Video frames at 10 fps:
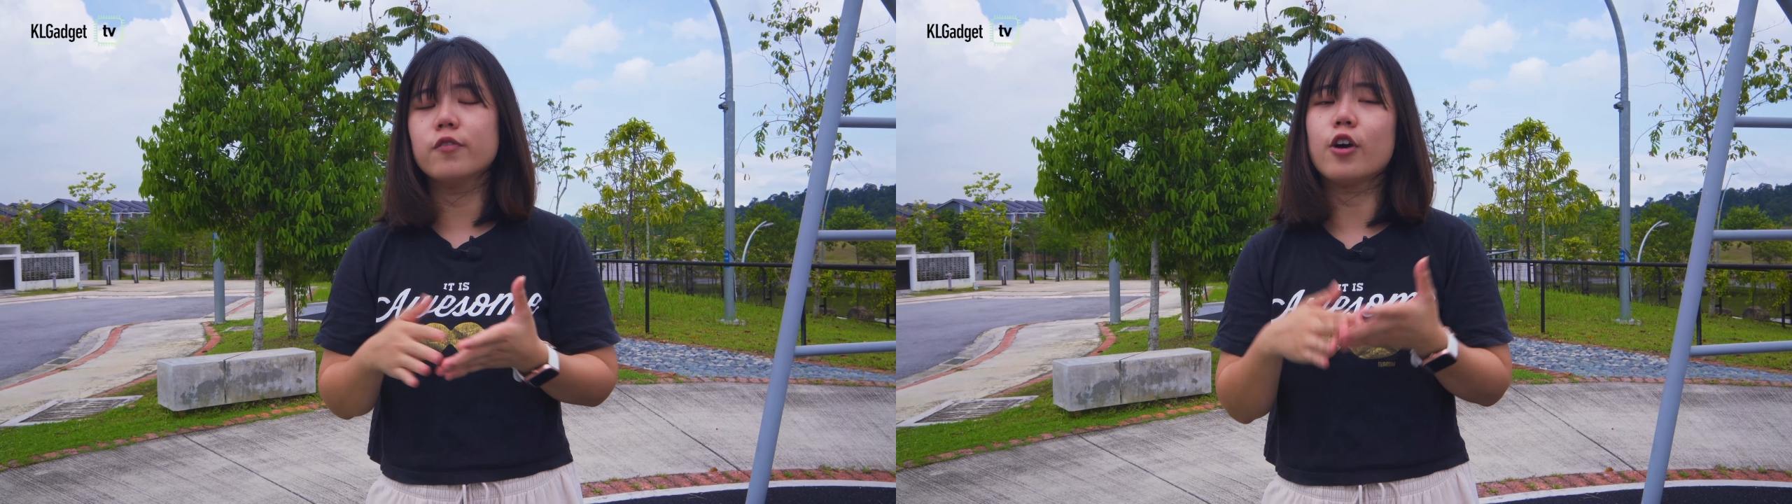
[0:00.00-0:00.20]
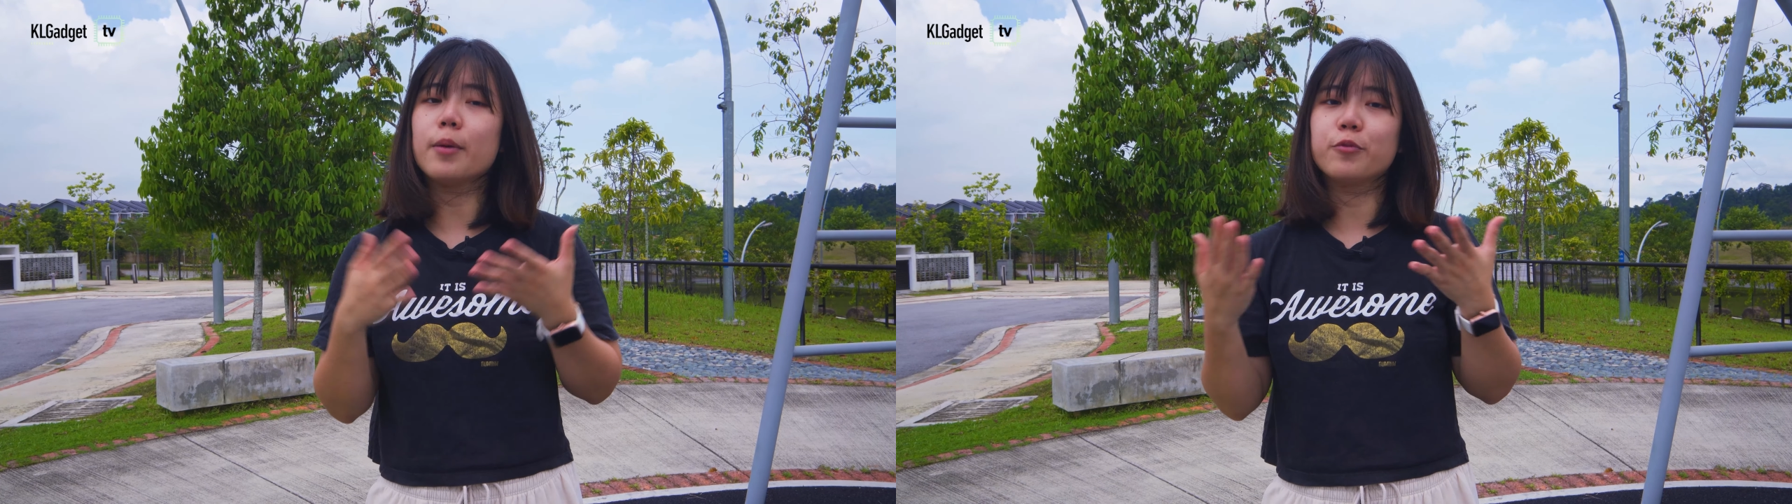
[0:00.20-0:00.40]

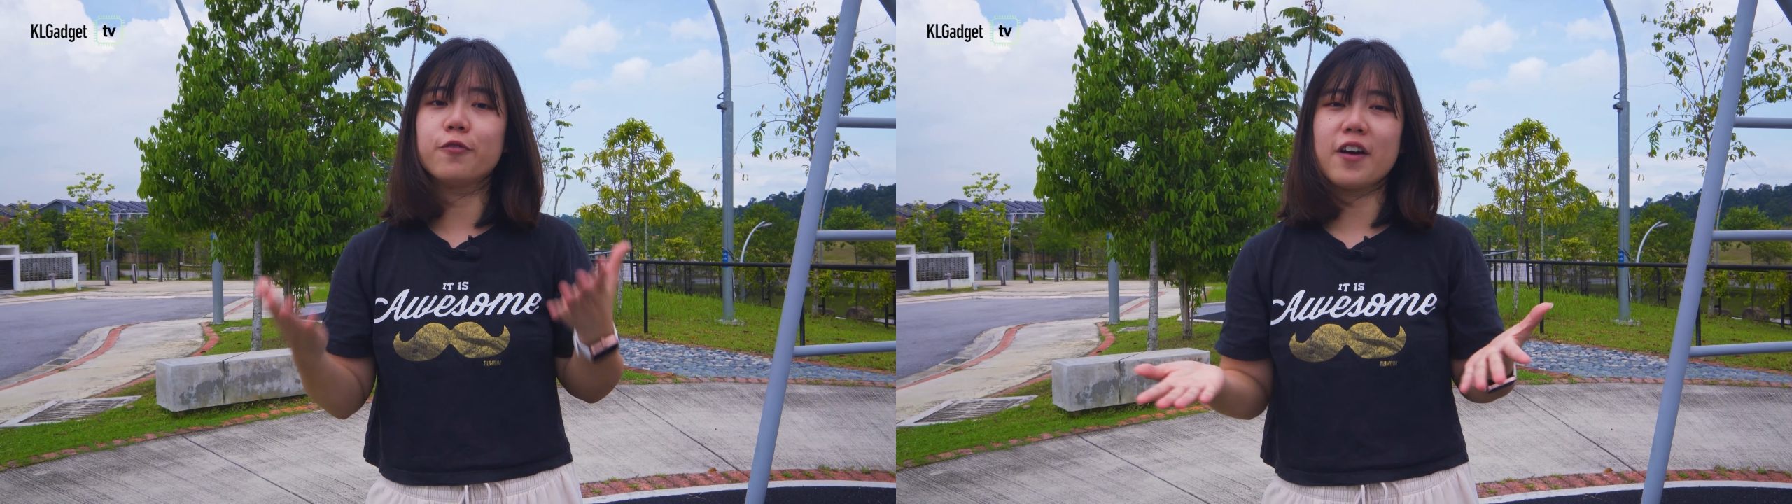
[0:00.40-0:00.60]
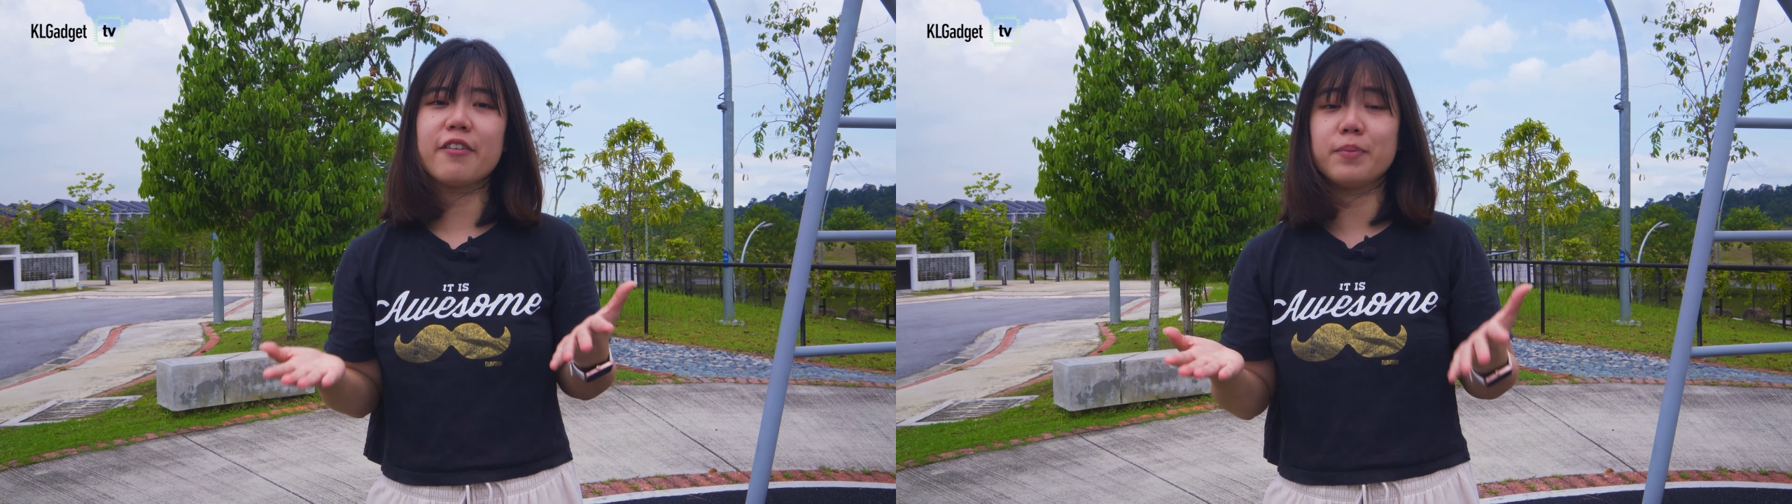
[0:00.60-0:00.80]
for up to
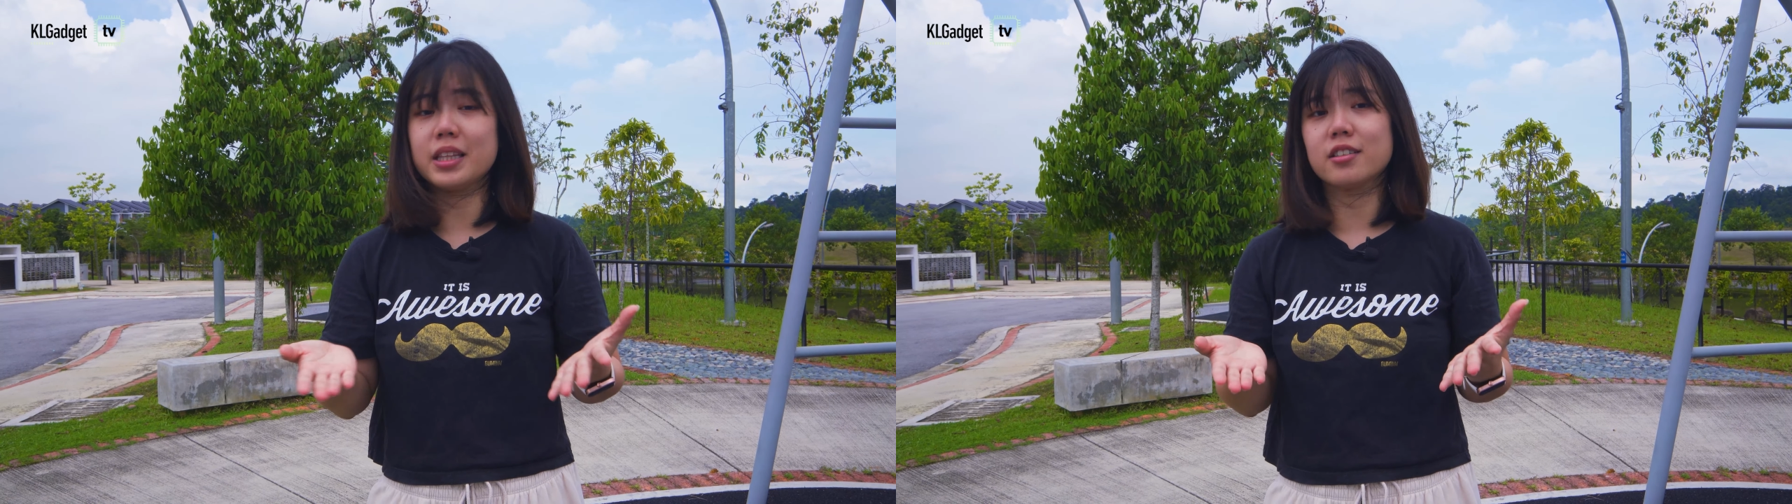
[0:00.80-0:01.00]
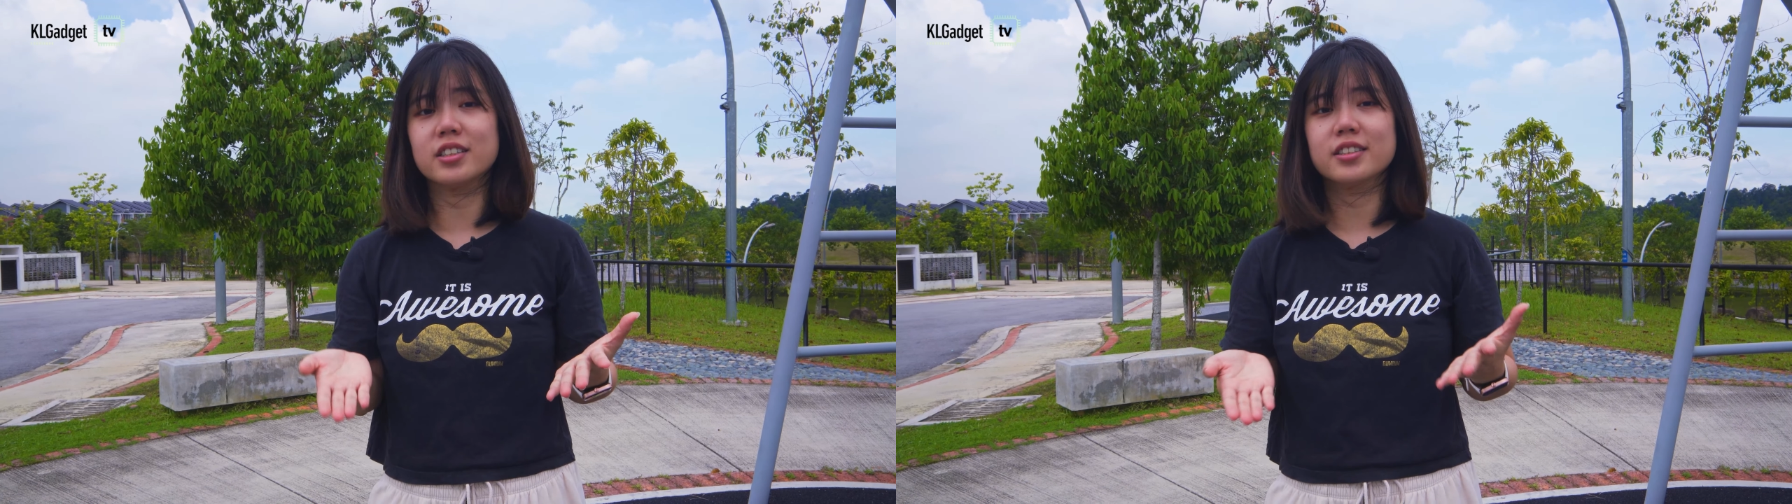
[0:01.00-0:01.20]
5
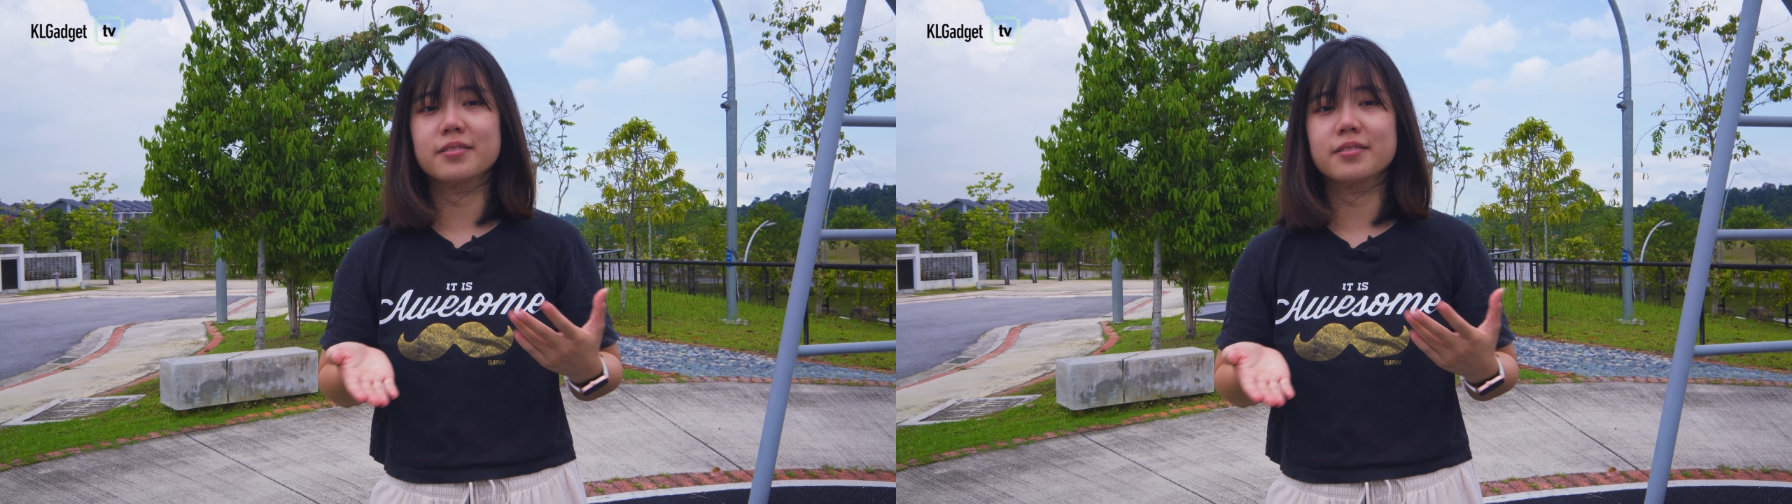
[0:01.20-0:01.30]
meters.